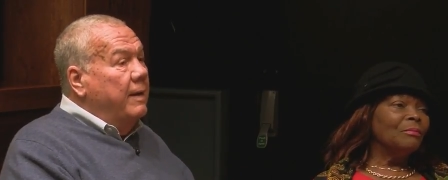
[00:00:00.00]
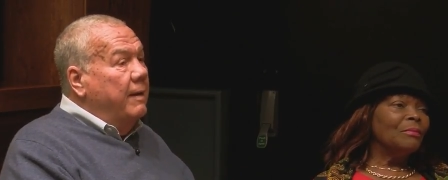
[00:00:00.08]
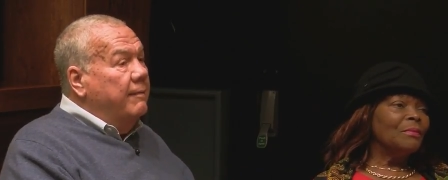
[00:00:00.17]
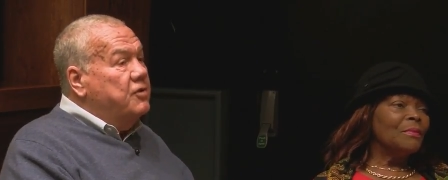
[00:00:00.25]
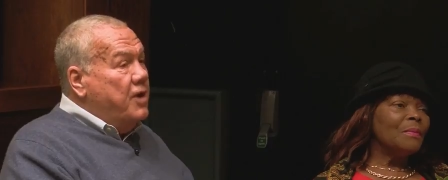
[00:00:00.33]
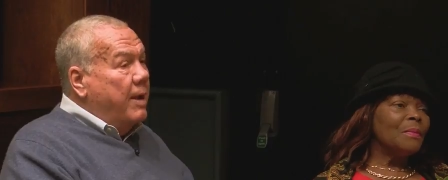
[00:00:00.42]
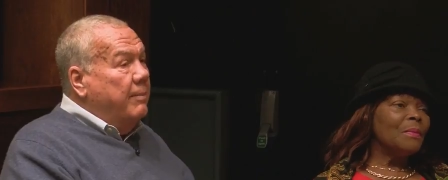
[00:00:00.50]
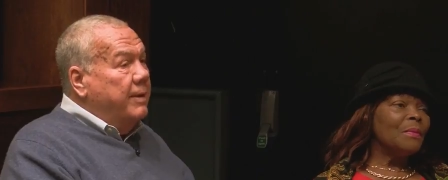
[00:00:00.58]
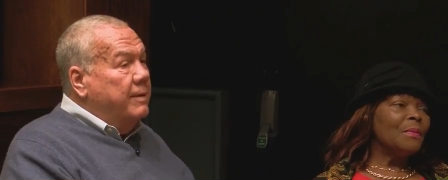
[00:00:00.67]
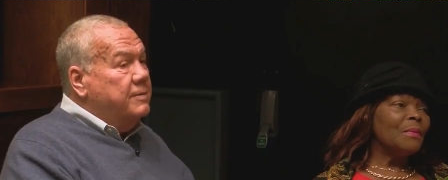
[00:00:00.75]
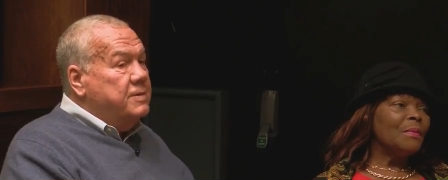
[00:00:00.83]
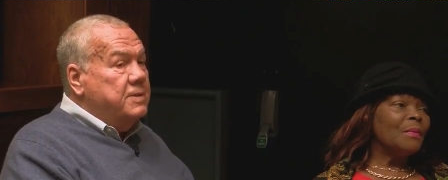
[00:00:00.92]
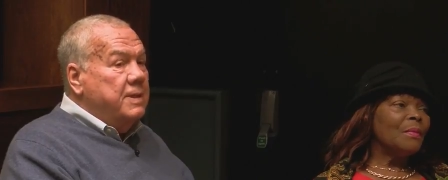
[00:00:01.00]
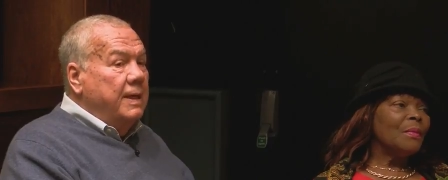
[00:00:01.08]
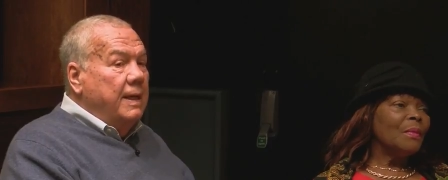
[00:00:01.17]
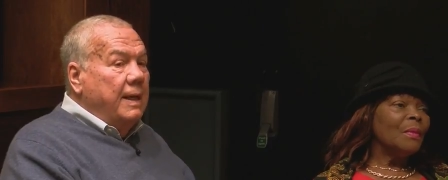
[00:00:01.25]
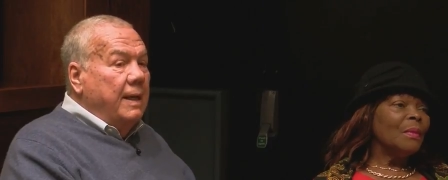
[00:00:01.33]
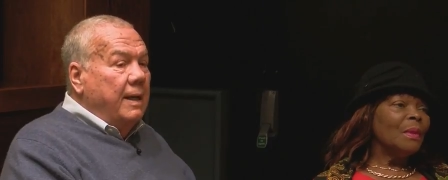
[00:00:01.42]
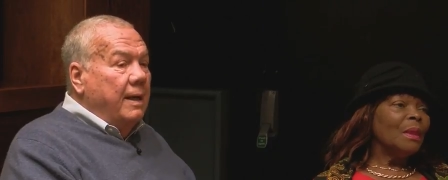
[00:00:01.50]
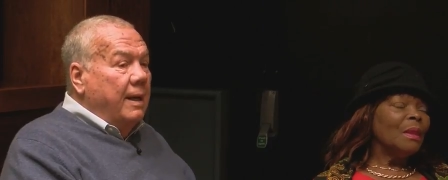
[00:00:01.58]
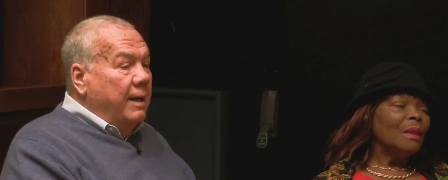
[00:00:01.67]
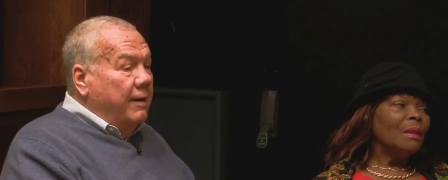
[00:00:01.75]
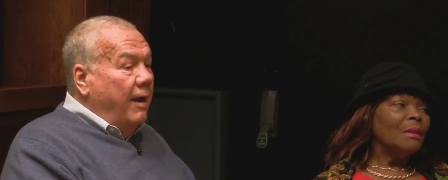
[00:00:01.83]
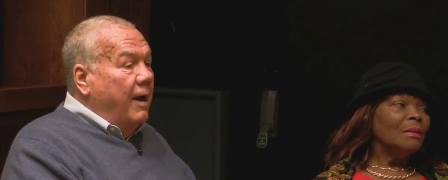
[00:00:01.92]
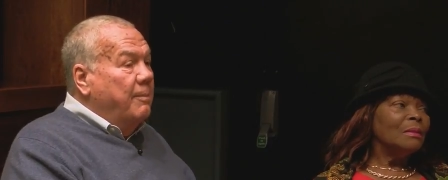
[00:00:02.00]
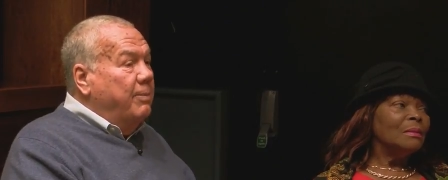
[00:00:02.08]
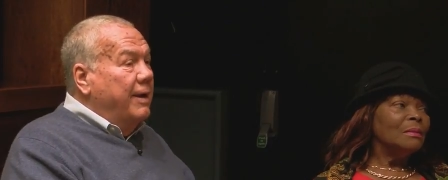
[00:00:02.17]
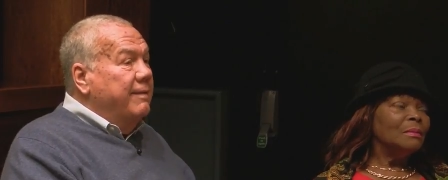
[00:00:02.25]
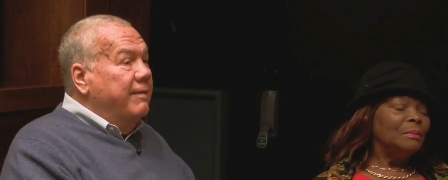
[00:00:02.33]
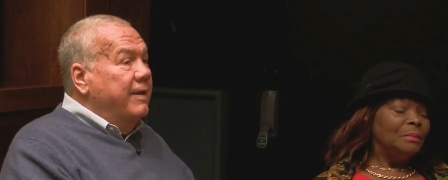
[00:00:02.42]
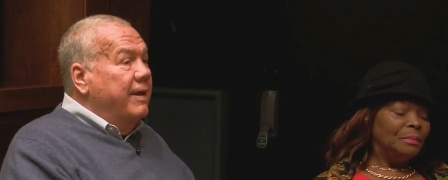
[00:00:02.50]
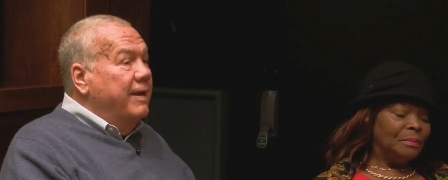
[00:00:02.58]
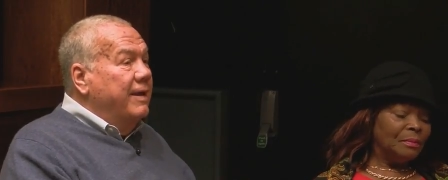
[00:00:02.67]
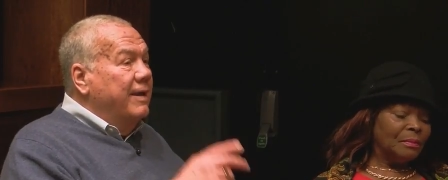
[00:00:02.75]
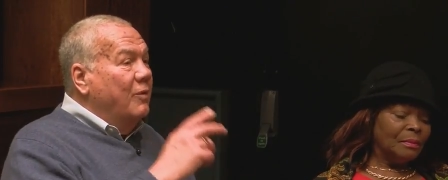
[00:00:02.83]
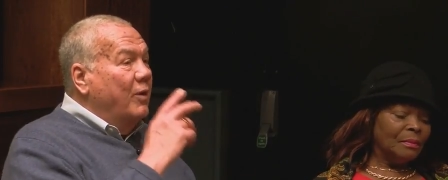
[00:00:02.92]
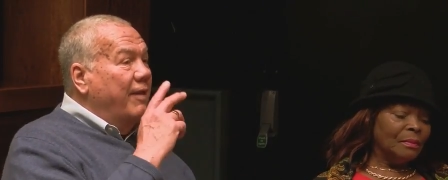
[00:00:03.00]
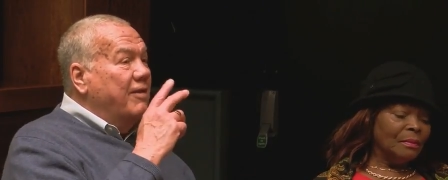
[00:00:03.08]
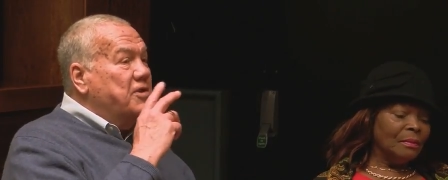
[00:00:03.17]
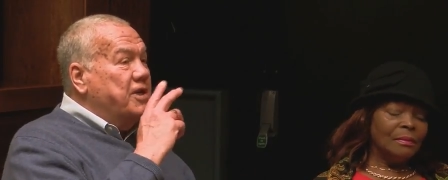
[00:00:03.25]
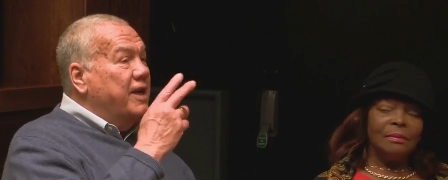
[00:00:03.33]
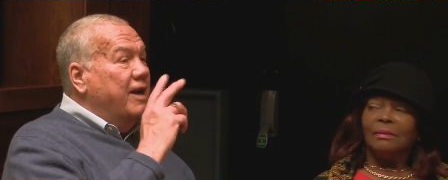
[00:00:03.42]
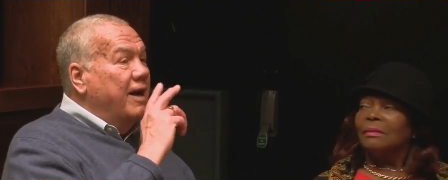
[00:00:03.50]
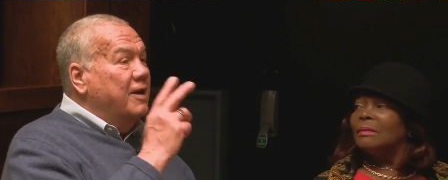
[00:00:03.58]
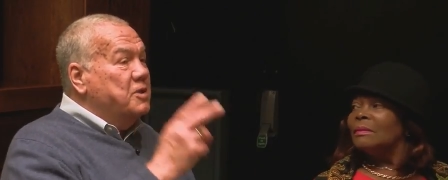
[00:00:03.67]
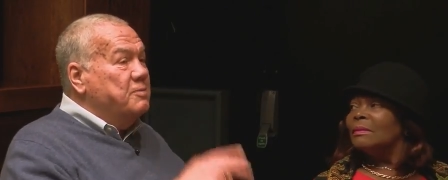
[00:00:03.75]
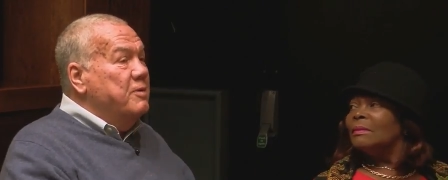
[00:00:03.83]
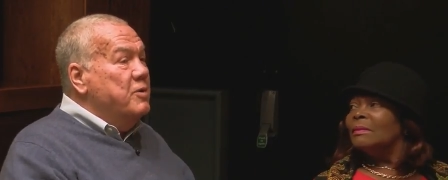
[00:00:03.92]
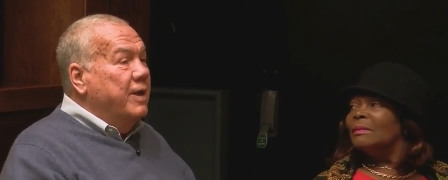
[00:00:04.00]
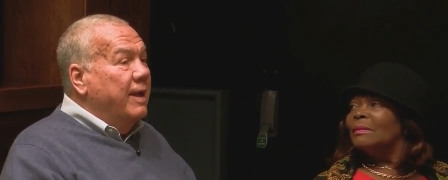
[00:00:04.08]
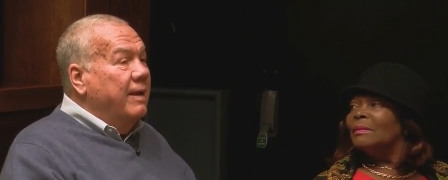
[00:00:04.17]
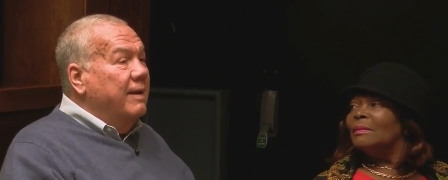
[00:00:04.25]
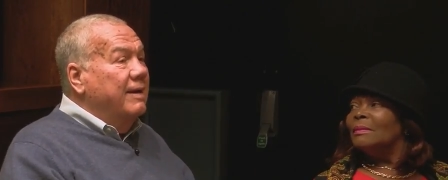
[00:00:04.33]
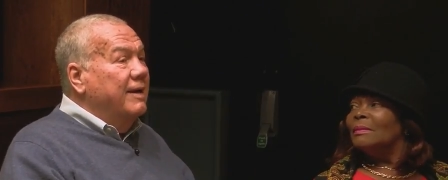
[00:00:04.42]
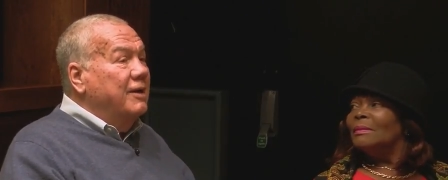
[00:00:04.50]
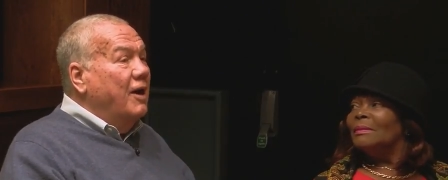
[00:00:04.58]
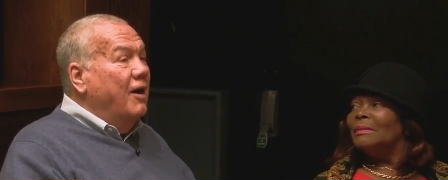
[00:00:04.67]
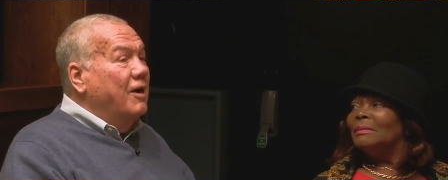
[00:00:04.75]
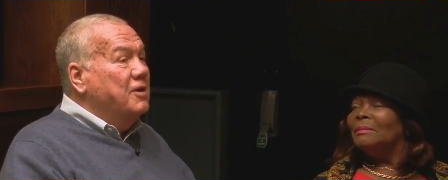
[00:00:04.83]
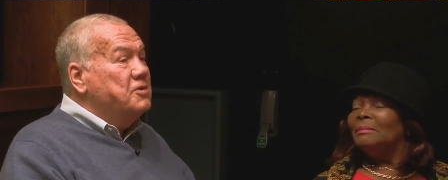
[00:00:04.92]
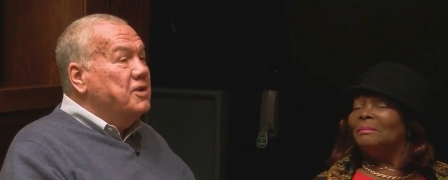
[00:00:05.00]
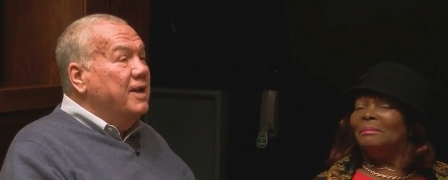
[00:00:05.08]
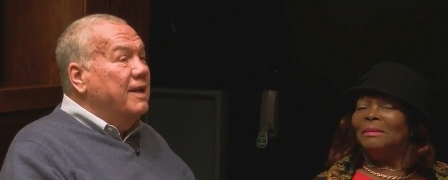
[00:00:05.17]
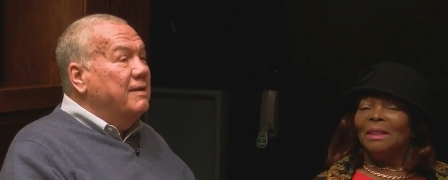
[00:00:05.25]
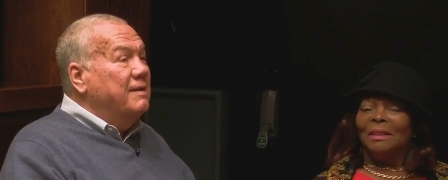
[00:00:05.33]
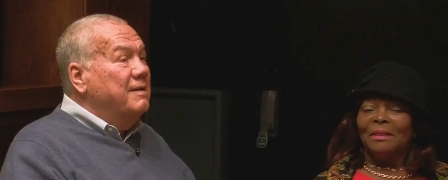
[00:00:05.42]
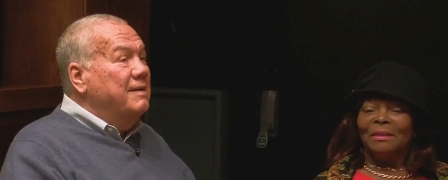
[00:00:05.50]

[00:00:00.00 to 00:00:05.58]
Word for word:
Speaker 1: on the Champions and I played the uh, one of the cigar smoking uh, guards in it.